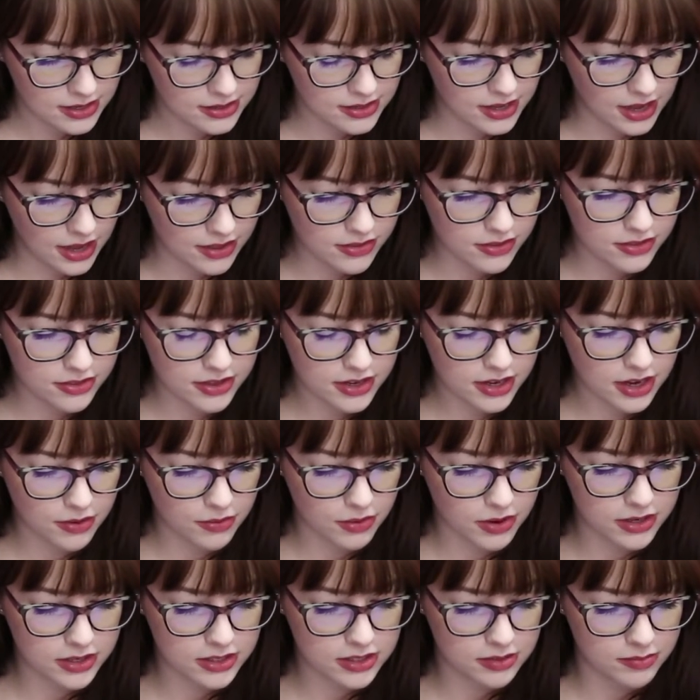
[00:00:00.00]
the other thing I
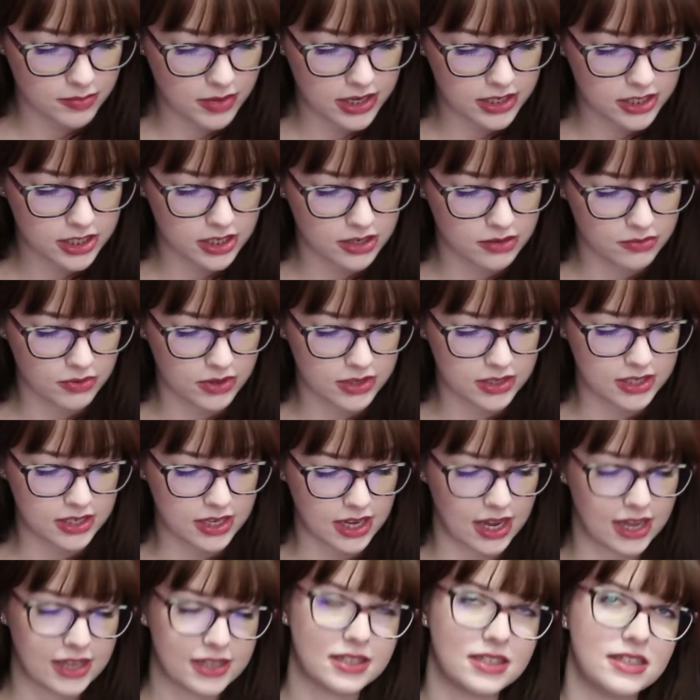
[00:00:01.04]
wanted to mention was
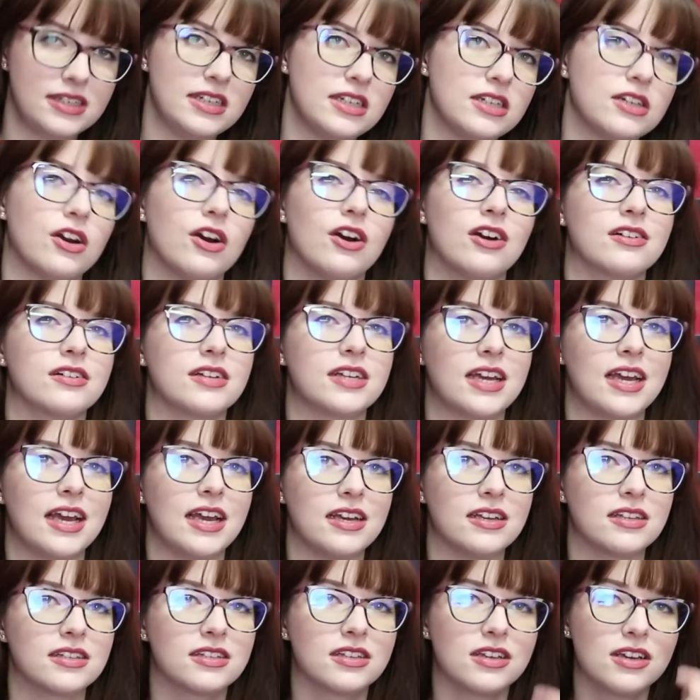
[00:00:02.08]
the SD card
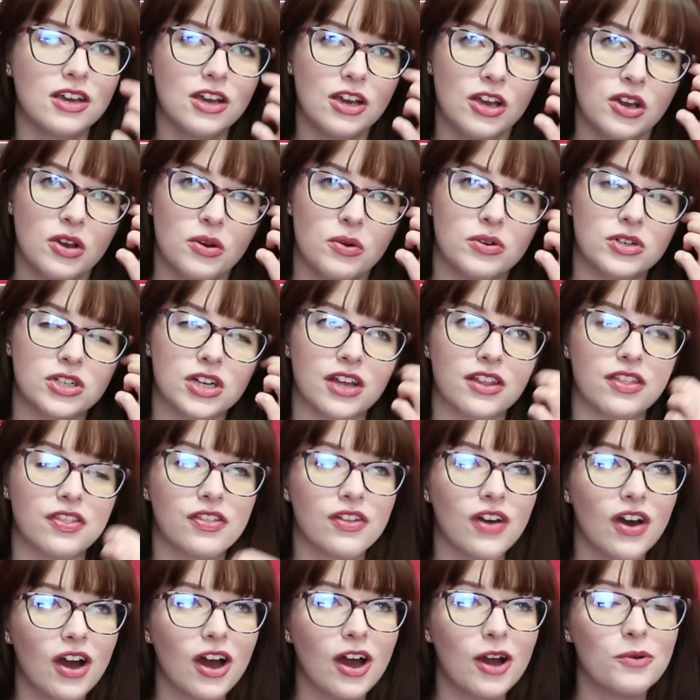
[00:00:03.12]
case, which I
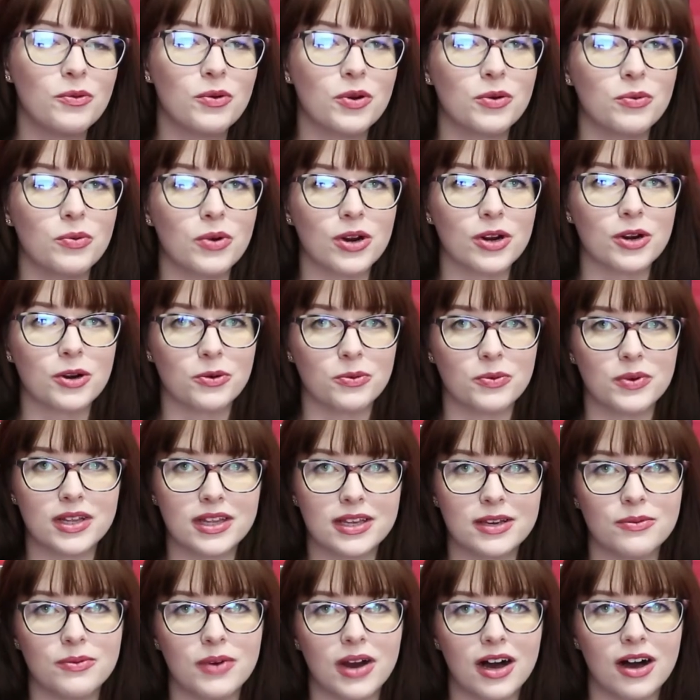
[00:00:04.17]
thought would work
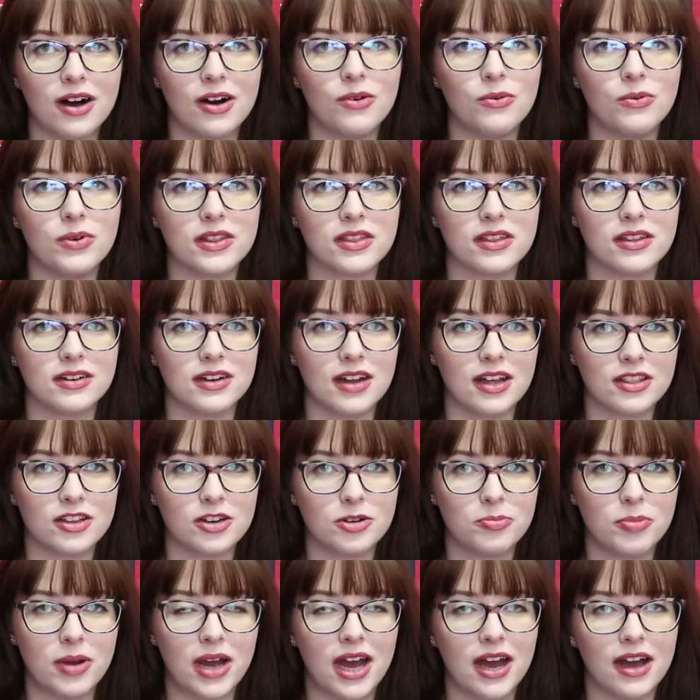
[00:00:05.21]
really well with
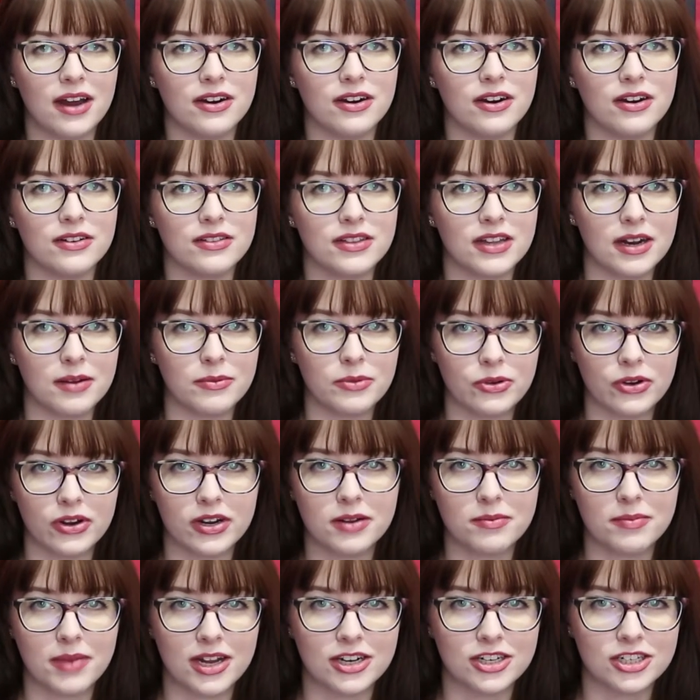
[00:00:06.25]
another pattern that I'm
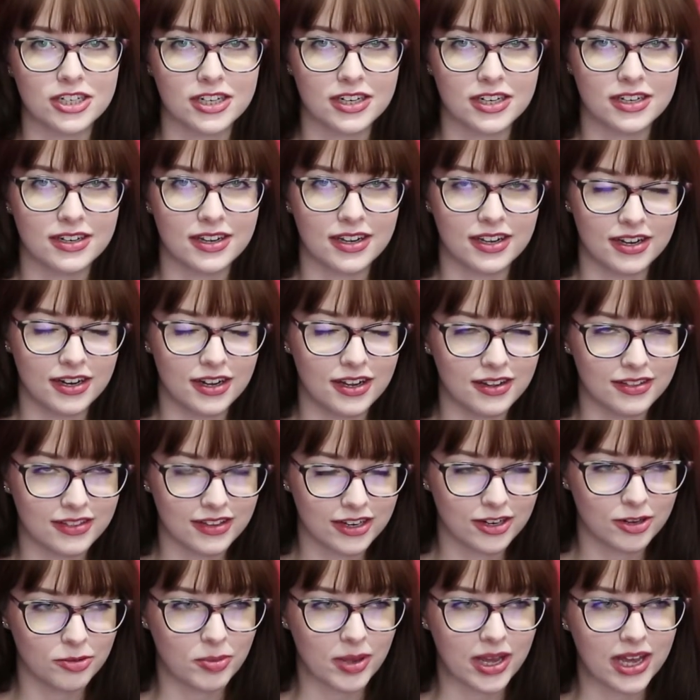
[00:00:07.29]
going to mention in a
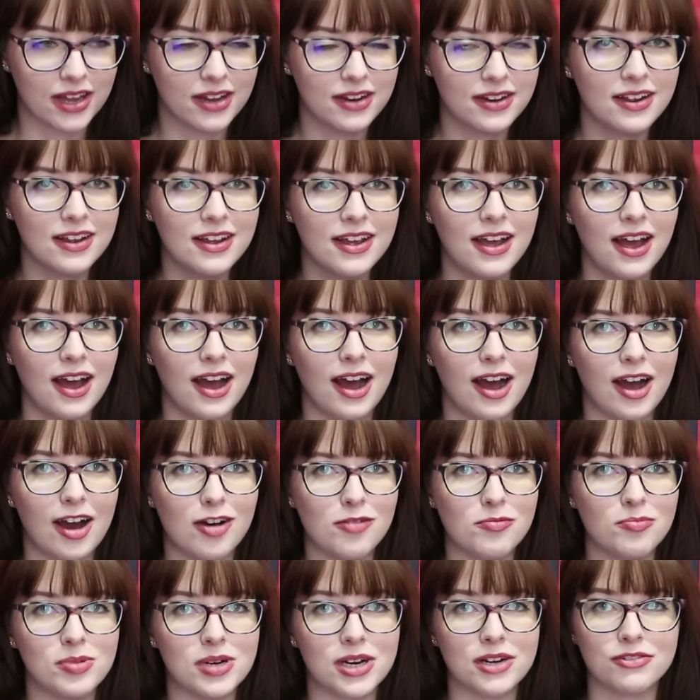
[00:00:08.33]
little bit.
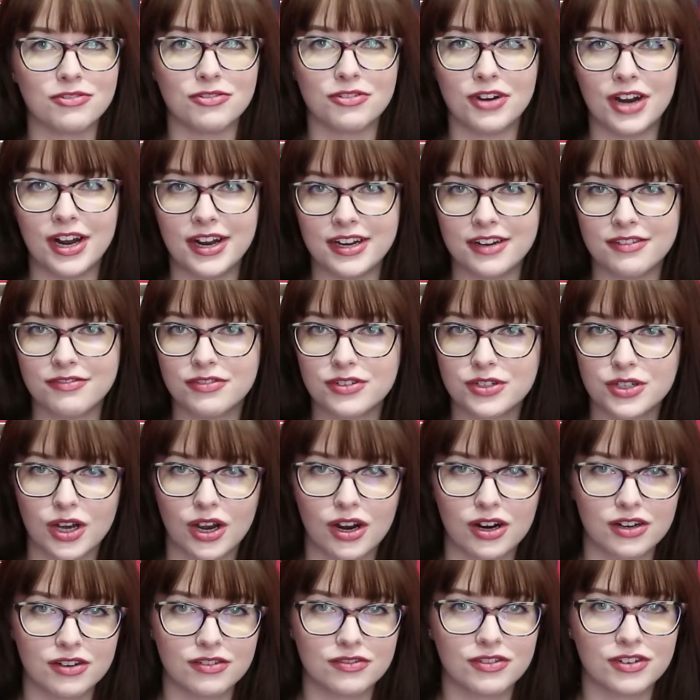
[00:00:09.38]
But for any
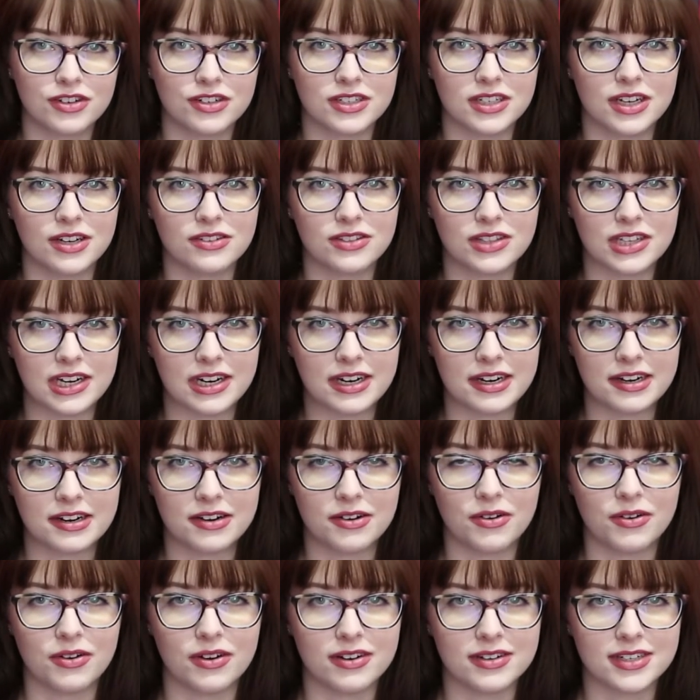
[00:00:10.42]
photographers out there
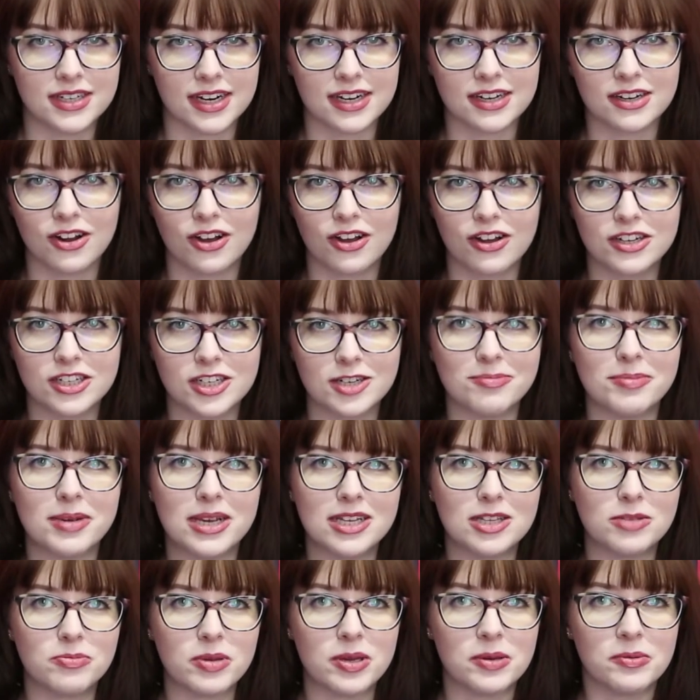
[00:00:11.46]
or
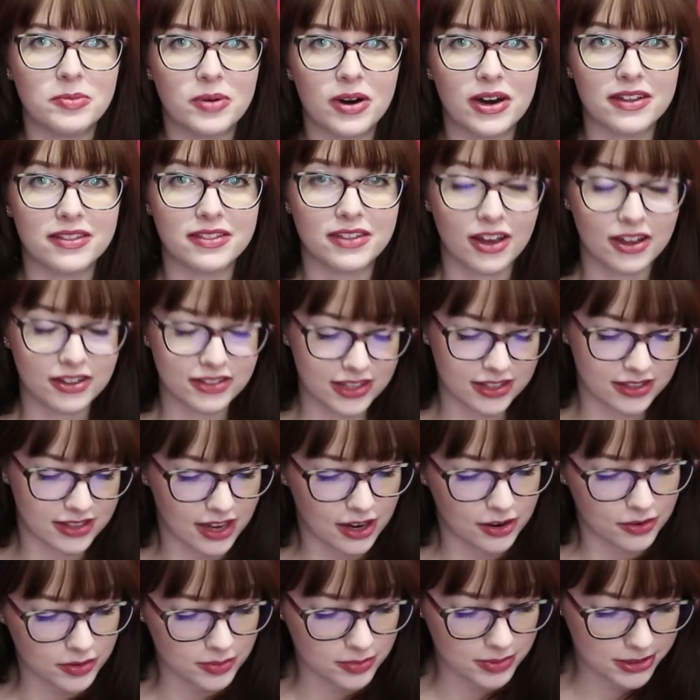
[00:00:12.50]
technology-based people, I thought that
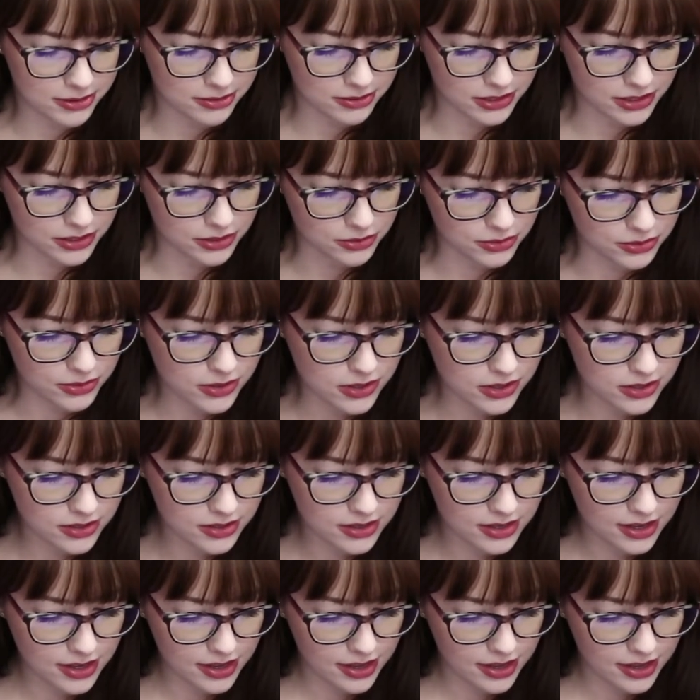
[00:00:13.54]
that would be really cool.